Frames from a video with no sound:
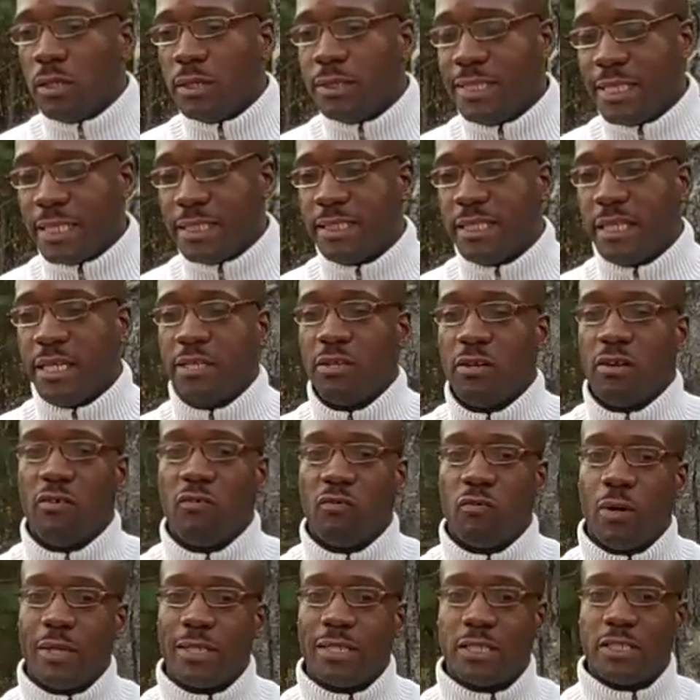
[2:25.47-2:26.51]
dictator
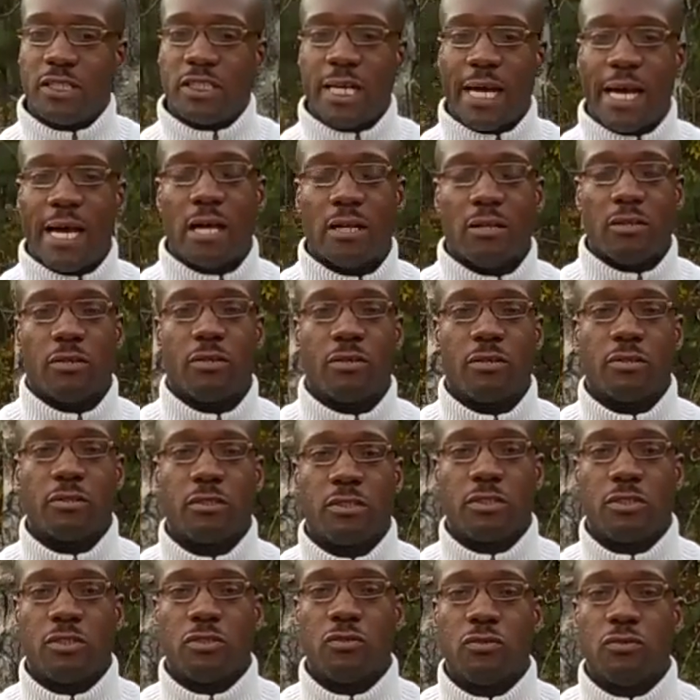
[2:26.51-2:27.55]
of what the child
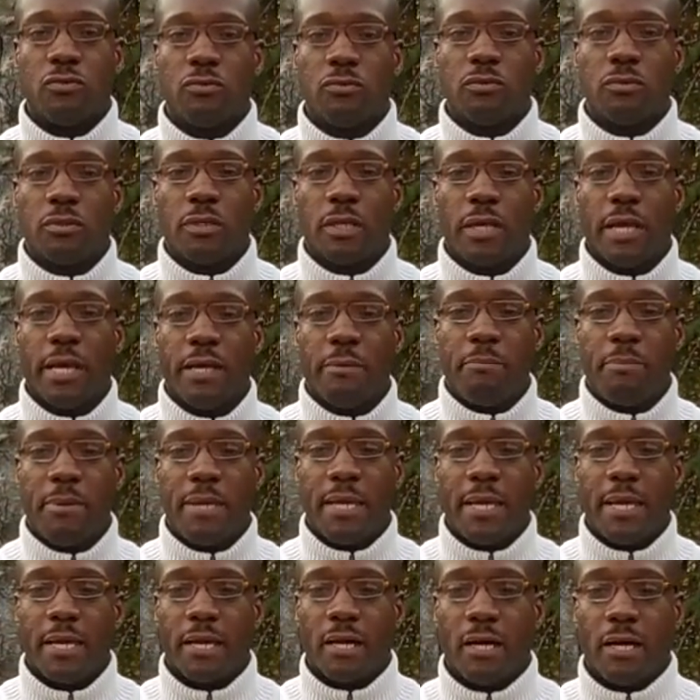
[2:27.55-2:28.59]
learns to it
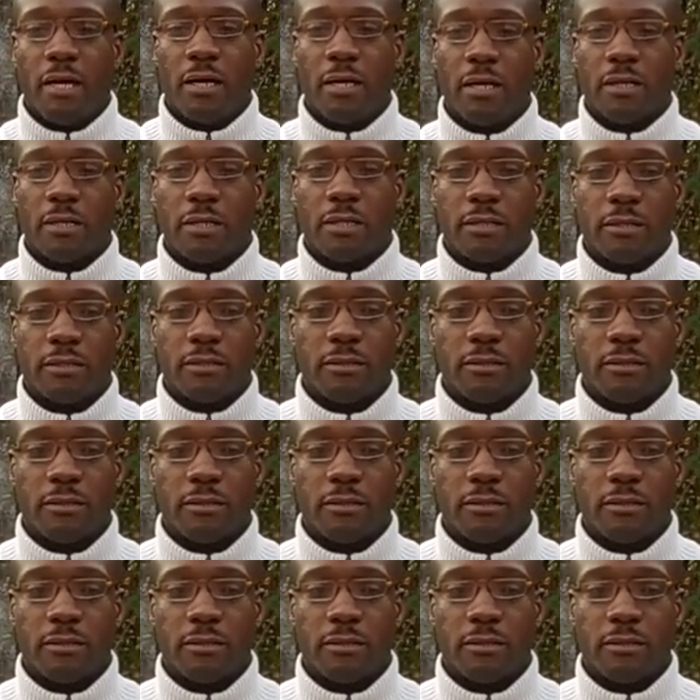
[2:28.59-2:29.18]
being I